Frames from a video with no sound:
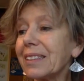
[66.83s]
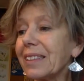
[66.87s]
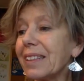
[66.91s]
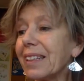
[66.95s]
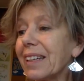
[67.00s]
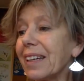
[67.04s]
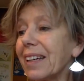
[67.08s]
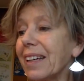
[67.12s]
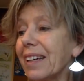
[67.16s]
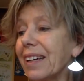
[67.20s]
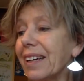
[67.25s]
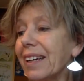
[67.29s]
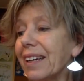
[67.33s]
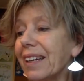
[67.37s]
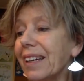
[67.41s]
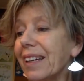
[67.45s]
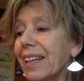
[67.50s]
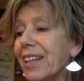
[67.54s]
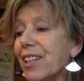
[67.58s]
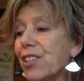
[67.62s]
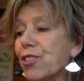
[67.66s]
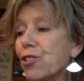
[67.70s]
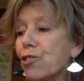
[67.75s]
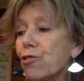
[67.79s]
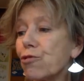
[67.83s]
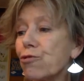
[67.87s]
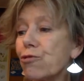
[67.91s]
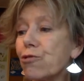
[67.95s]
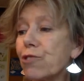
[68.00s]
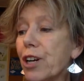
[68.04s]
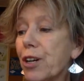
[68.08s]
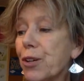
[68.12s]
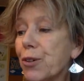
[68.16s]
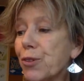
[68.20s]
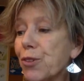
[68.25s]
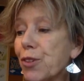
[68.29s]
here is
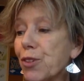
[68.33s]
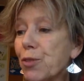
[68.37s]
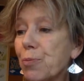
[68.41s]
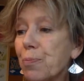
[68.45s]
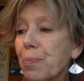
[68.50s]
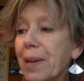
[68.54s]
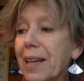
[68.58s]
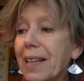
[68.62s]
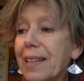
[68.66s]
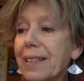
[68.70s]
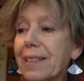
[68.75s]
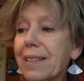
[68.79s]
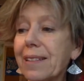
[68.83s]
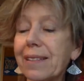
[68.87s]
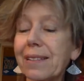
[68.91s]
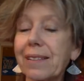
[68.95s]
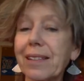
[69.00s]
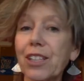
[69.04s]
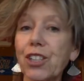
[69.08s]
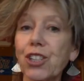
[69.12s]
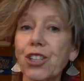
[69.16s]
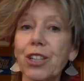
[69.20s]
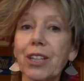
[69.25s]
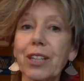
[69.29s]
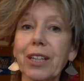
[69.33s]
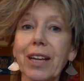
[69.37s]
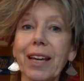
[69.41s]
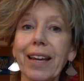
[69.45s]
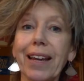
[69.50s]
Rose's Big Decision